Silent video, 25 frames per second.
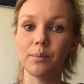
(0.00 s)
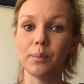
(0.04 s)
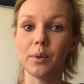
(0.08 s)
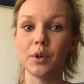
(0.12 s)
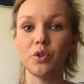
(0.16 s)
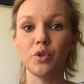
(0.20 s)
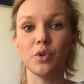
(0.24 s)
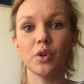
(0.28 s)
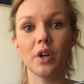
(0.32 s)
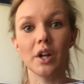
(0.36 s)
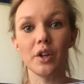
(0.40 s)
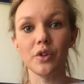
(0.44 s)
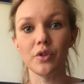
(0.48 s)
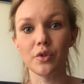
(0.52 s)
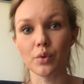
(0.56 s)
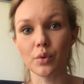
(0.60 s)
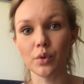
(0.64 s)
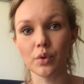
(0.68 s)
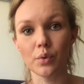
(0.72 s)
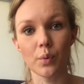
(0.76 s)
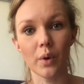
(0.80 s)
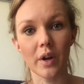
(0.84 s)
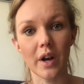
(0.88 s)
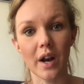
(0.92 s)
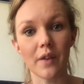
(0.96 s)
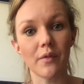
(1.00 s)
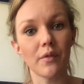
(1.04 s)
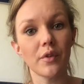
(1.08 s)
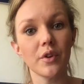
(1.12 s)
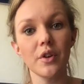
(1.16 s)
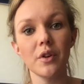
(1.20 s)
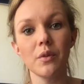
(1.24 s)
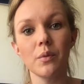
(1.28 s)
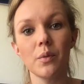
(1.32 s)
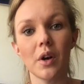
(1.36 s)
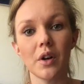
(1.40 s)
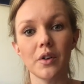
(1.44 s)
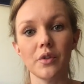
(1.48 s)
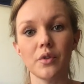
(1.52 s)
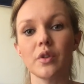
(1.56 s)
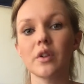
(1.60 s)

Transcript: but you can choose whatever you want.